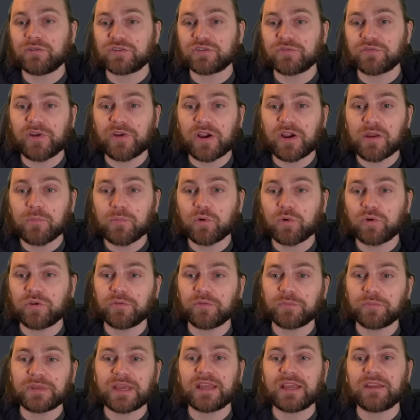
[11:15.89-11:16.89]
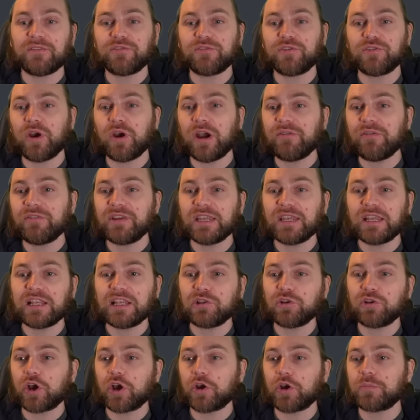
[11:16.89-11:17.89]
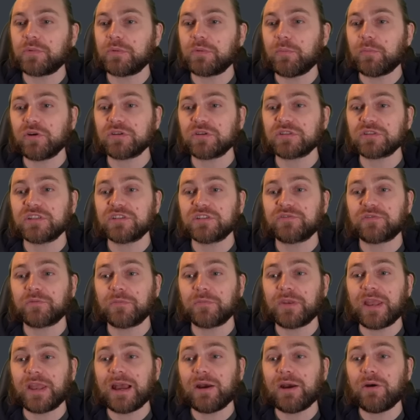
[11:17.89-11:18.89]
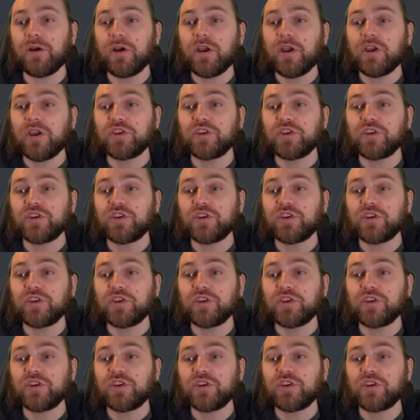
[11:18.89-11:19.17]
So very important update. If you're not having any luck opening boxes from now,